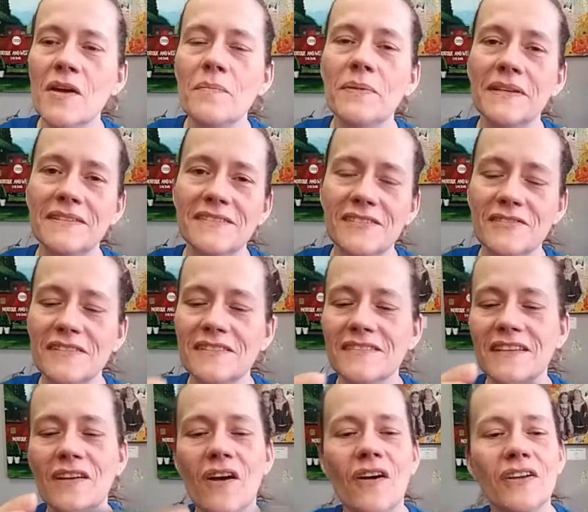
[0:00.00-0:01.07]
But
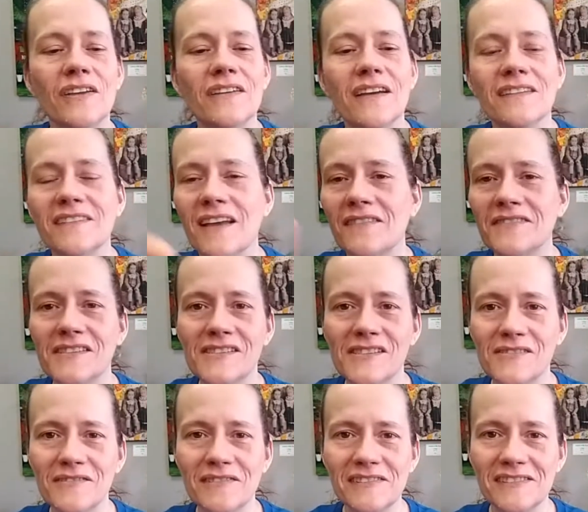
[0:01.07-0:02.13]
seriously, all you guys have to
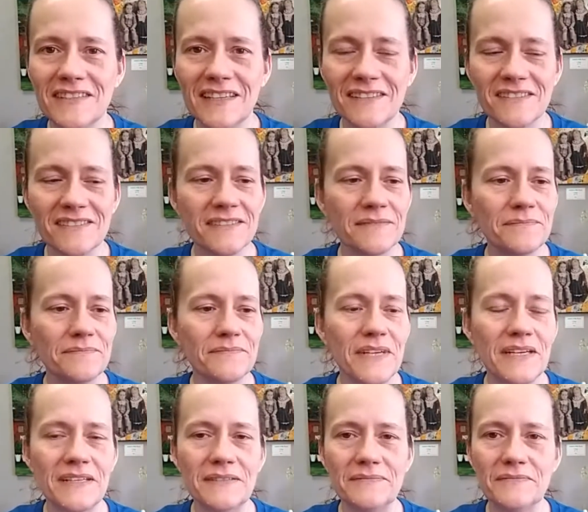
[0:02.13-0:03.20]
do is get some
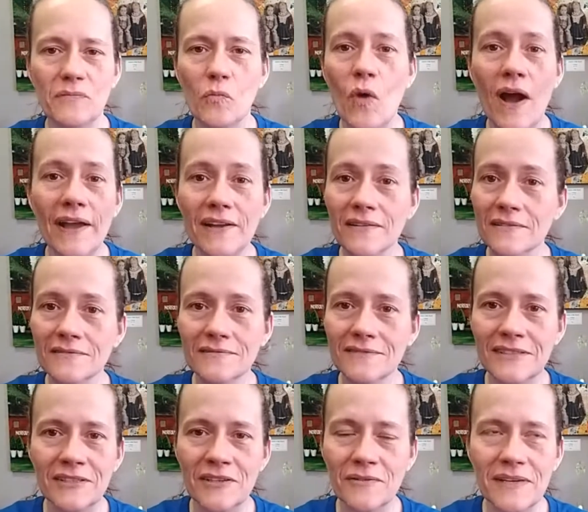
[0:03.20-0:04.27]
um, wire,
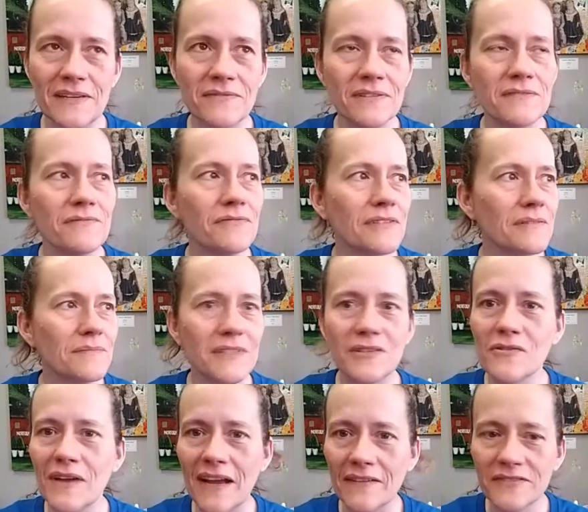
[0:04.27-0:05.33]
you know, even from the
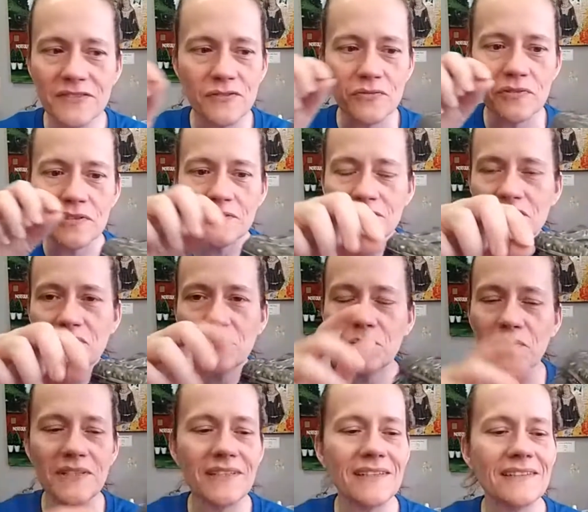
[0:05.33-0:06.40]
craft store, just
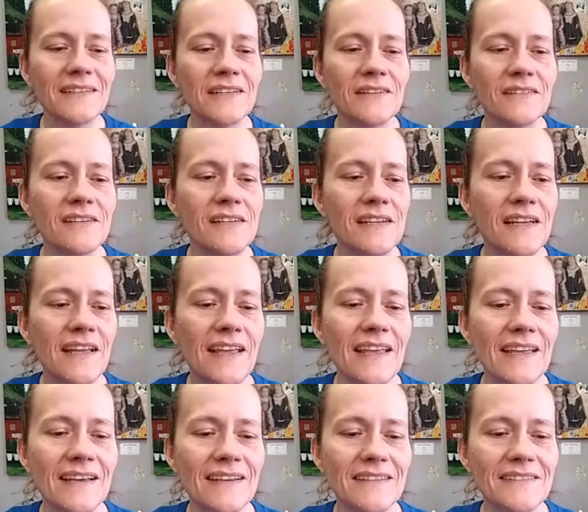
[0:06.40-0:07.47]
put it in there
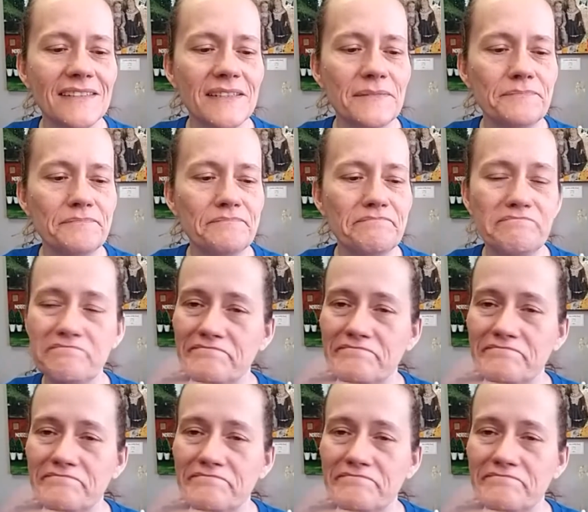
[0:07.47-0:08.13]
and, um,